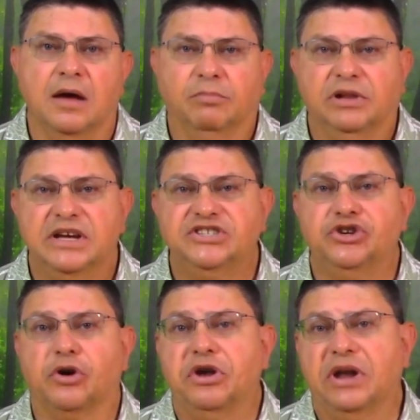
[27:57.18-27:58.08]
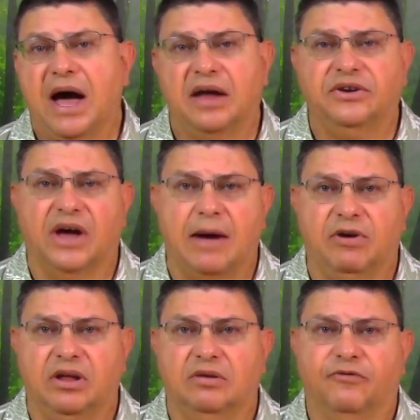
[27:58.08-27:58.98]
Place your
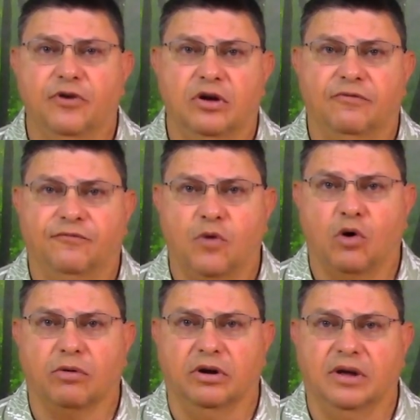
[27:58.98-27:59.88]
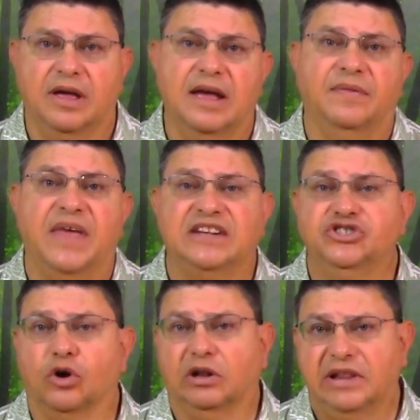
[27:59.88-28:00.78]
non-dominant foot forward.
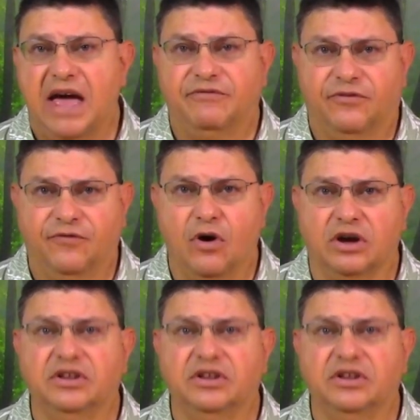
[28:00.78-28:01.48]
That's your left foot